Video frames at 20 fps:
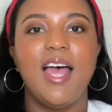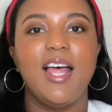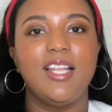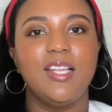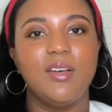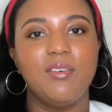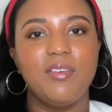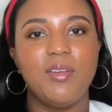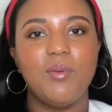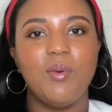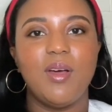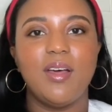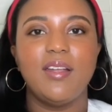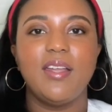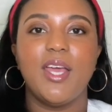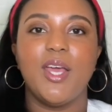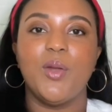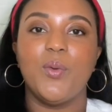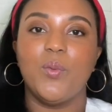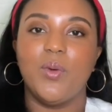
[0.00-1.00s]
Hello everyone
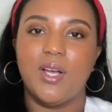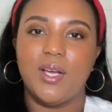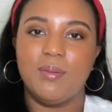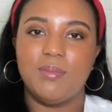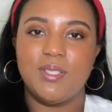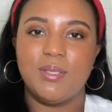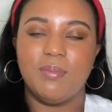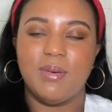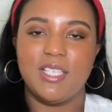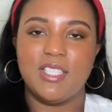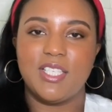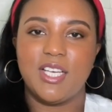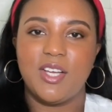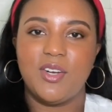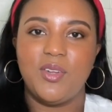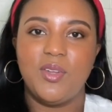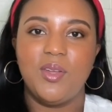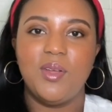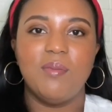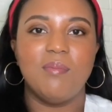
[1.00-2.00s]
and welcome to my
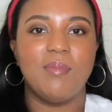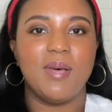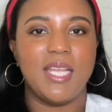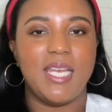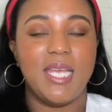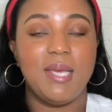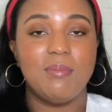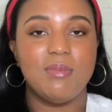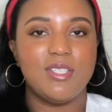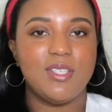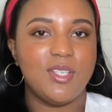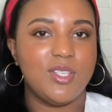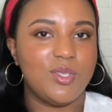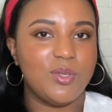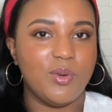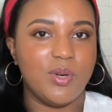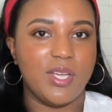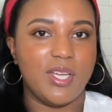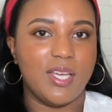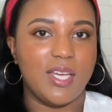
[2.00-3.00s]
channel. My name is
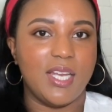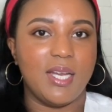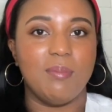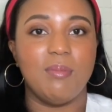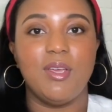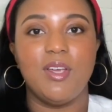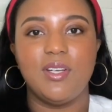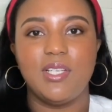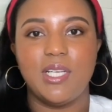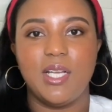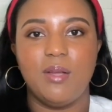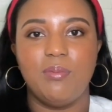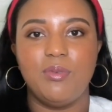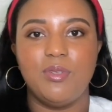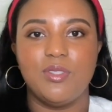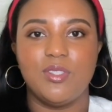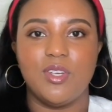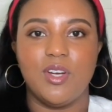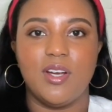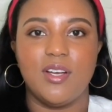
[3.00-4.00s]
Natoya and I'm here to help
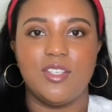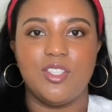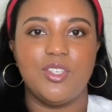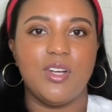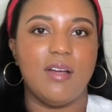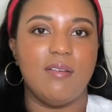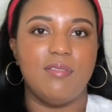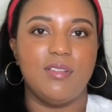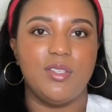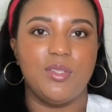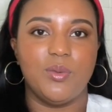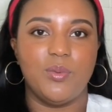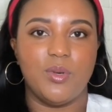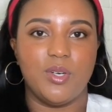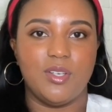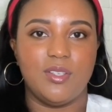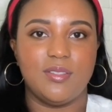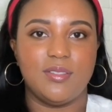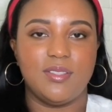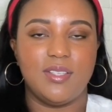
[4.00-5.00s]
you start traveling the
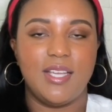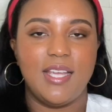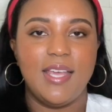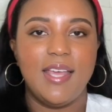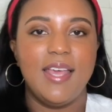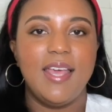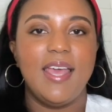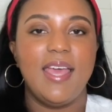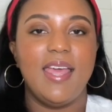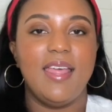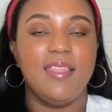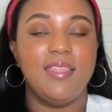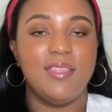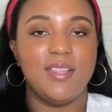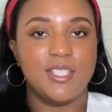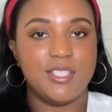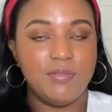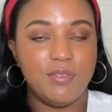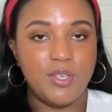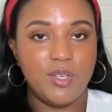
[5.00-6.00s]
world. In
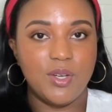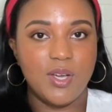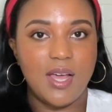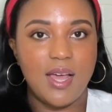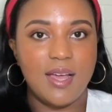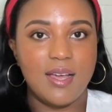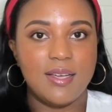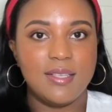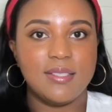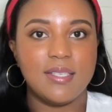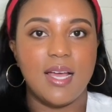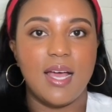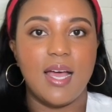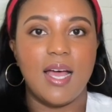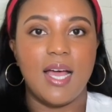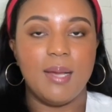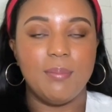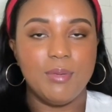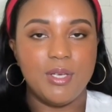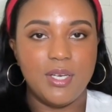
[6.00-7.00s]
this video guys,
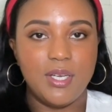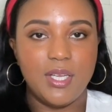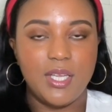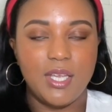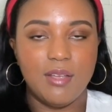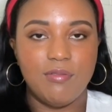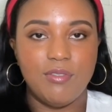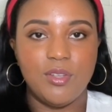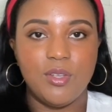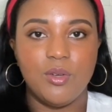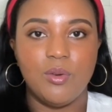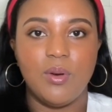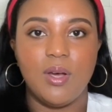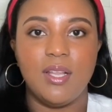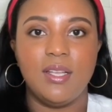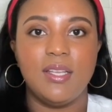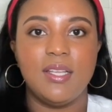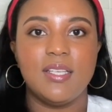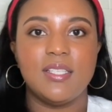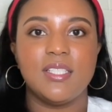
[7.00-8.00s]
I'm gonna give you a
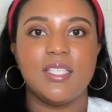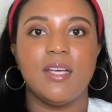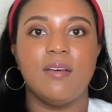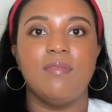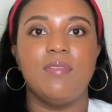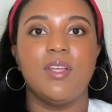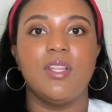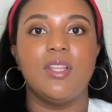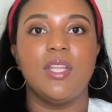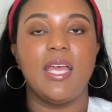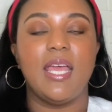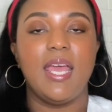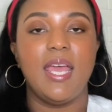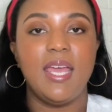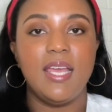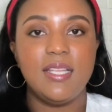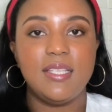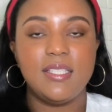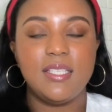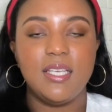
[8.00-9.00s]
list of the
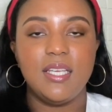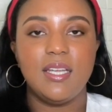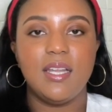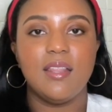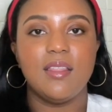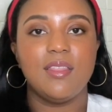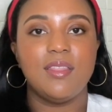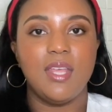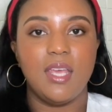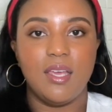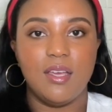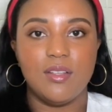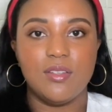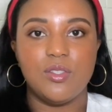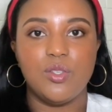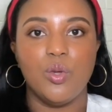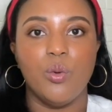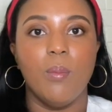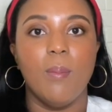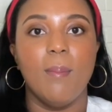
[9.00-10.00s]
18 things
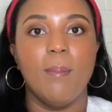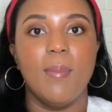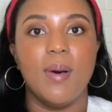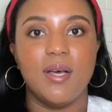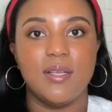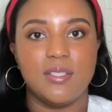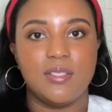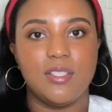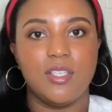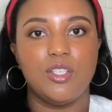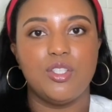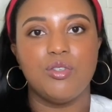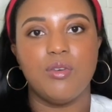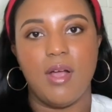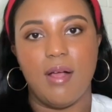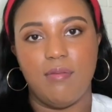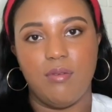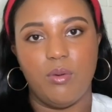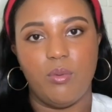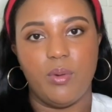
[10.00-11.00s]
you must
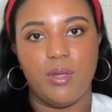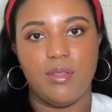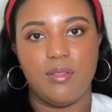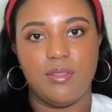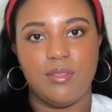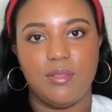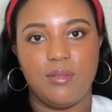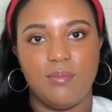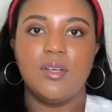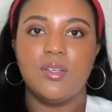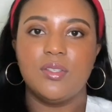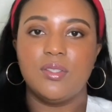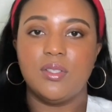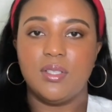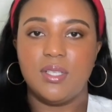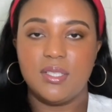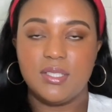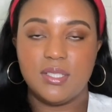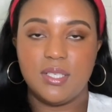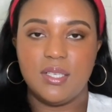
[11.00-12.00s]
travel with. So
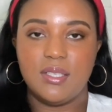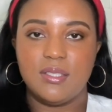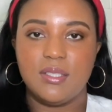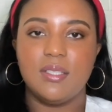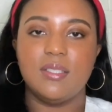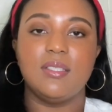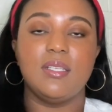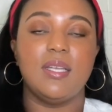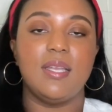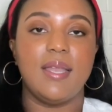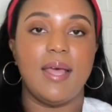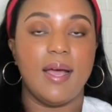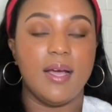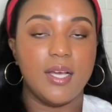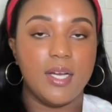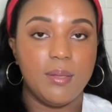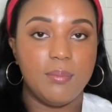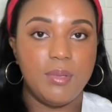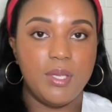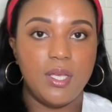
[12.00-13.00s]
this list is not
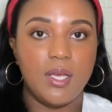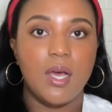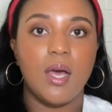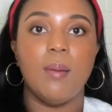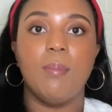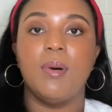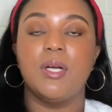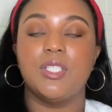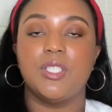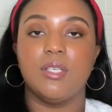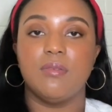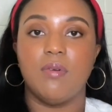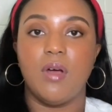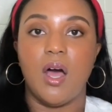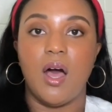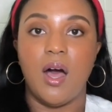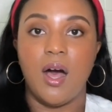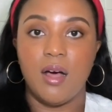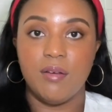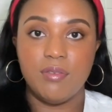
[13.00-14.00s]
gonna be a bunch of
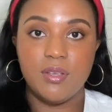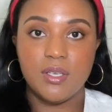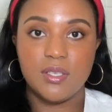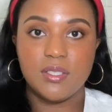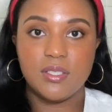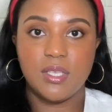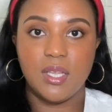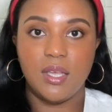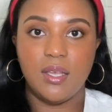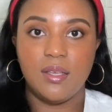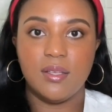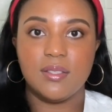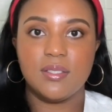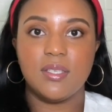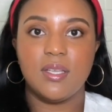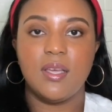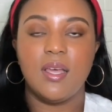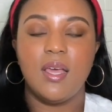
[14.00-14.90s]
obvious things.